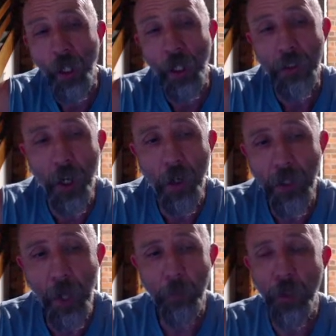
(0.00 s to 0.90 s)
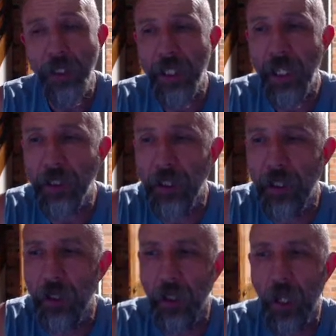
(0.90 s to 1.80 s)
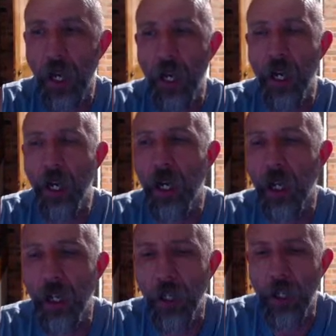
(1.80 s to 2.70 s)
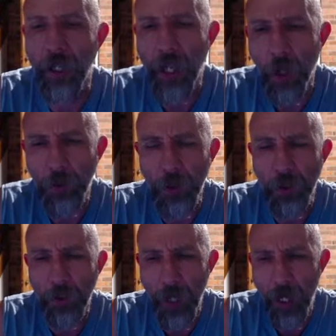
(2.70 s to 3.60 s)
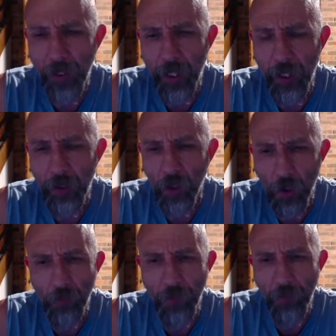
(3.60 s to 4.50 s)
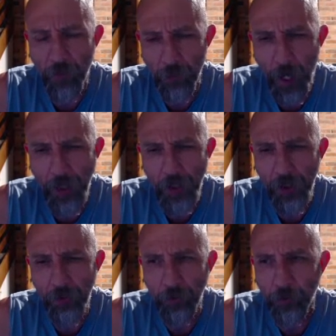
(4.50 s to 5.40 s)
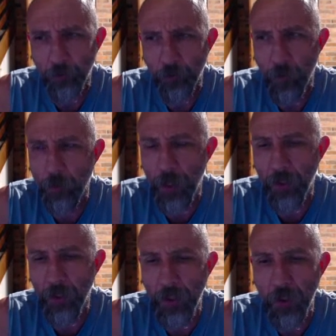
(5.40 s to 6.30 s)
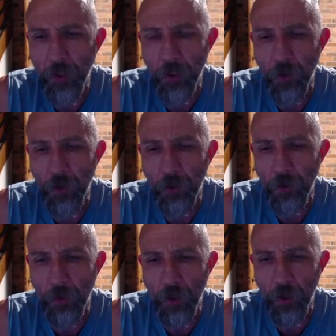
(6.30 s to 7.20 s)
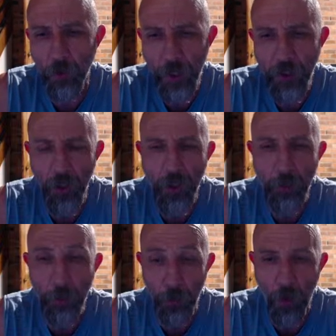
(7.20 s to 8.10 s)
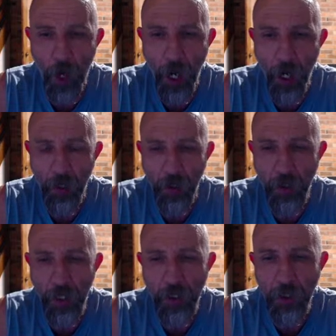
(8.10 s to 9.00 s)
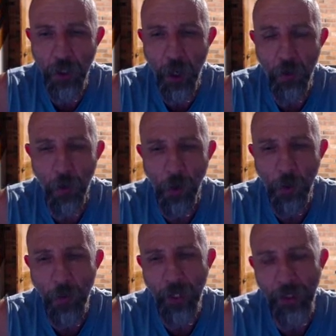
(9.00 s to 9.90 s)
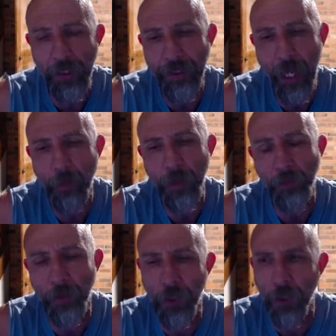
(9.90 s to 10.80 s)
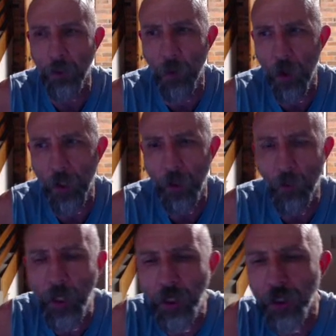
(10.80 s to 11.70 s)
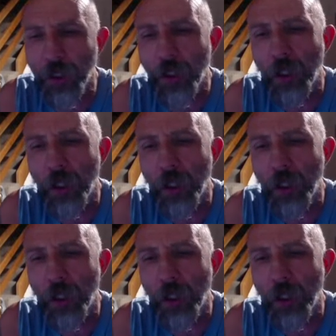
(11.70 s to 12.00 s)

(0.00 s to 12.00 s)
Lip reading: So that pre-texting, it helps you to be able to get a lot of information, but you need to do your research prior. You need to know all about the establishment that you're working with,